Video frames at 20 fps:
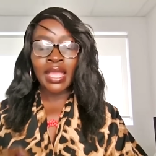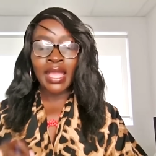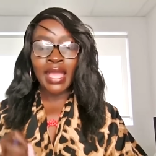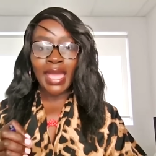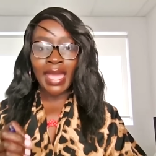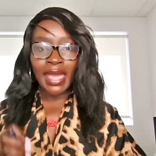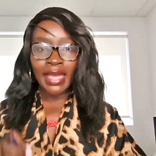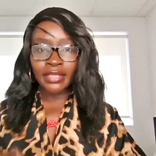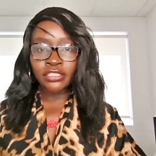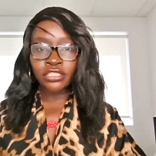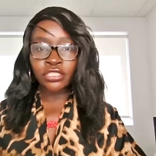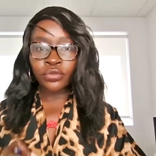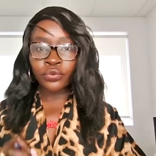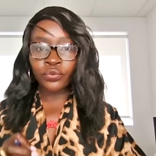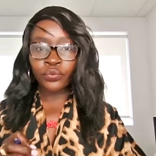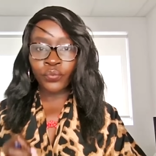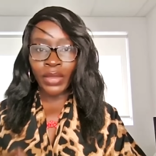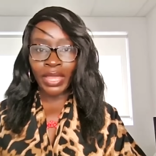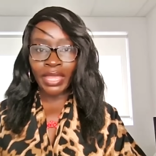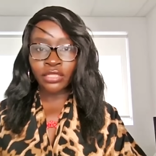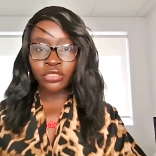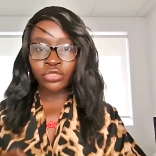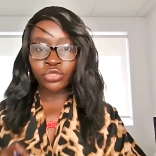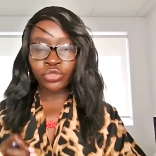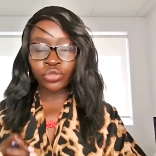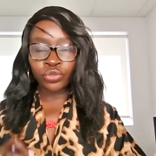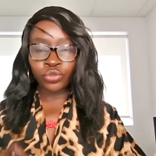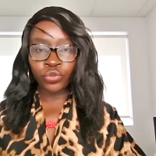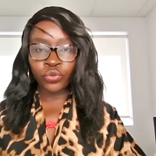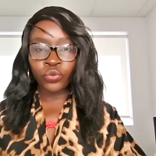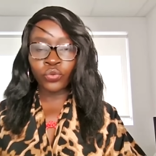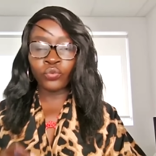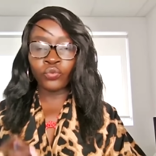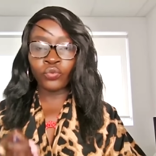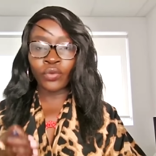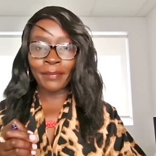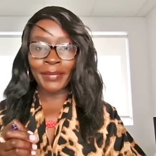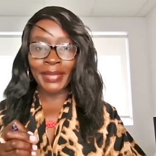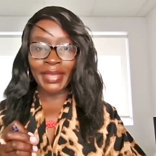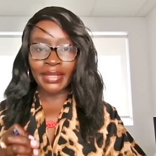has the right to
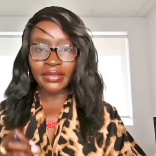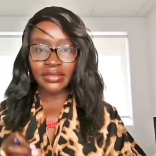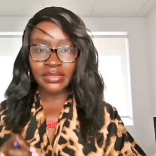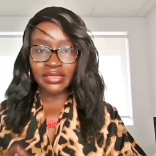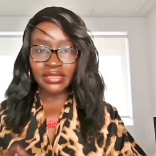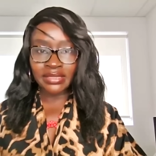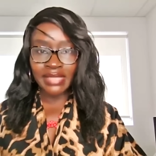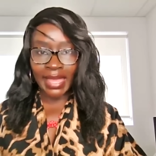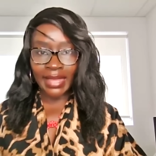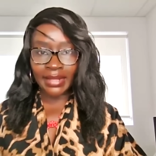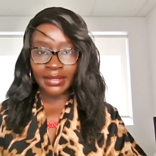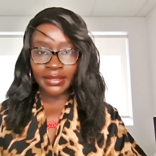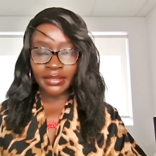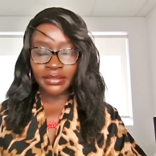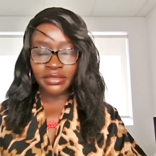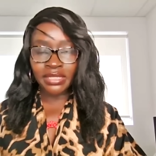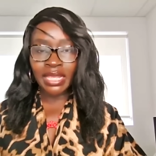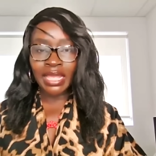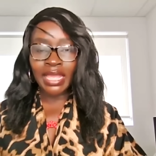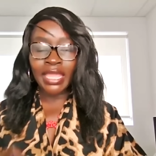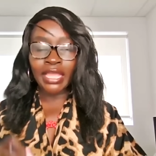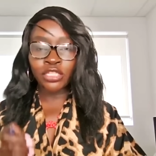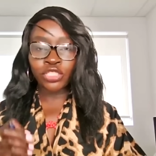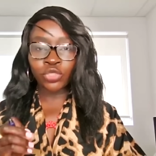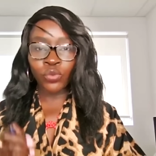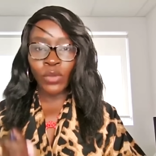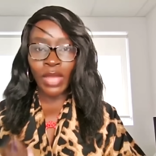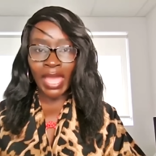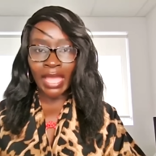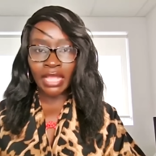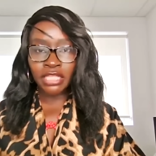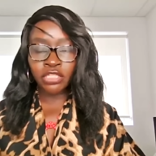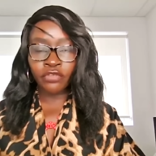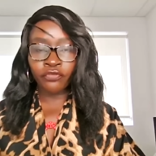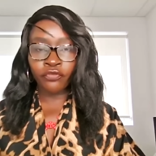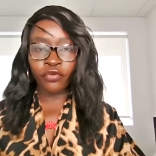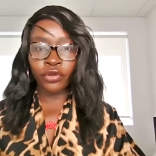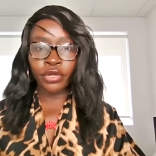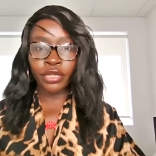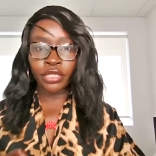remain silent and to ask
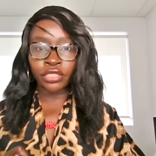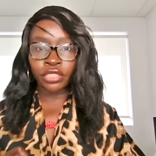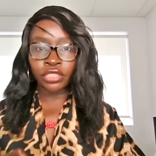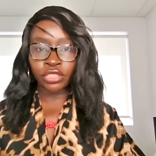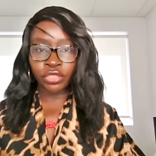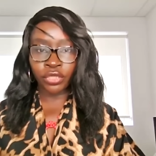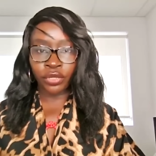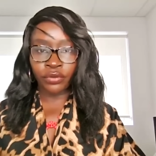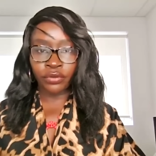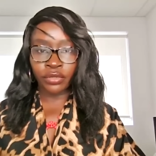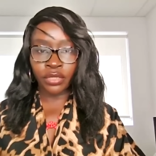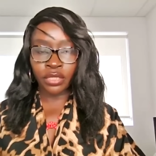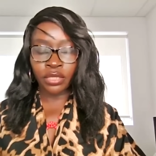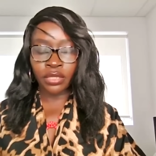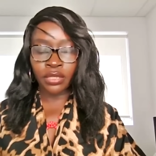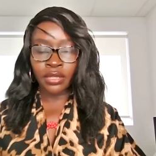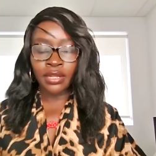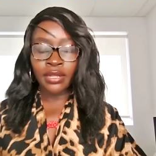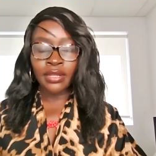for an attorney.